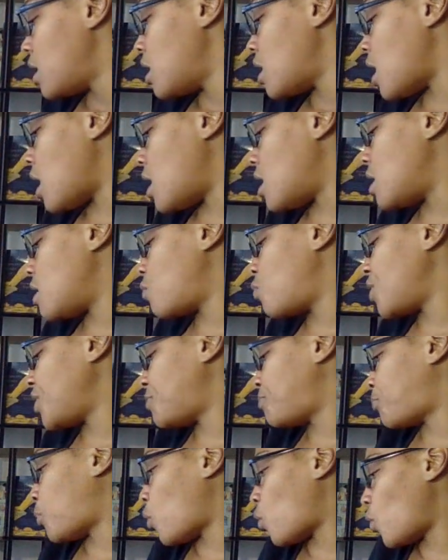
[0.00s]

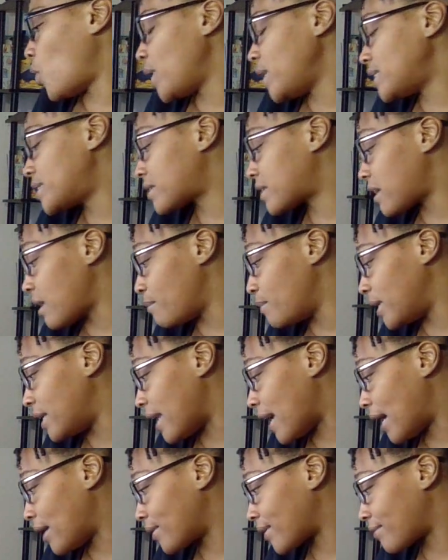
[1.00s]
With poise coming
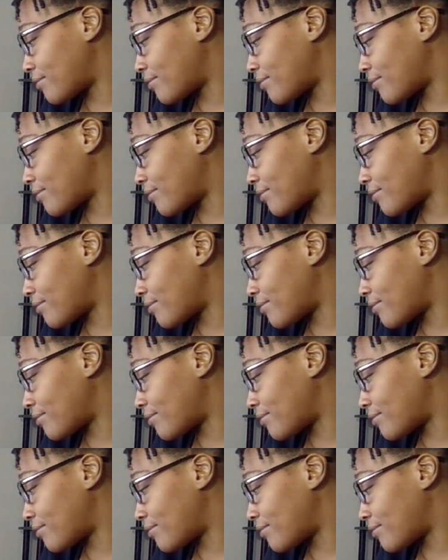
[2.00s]
out,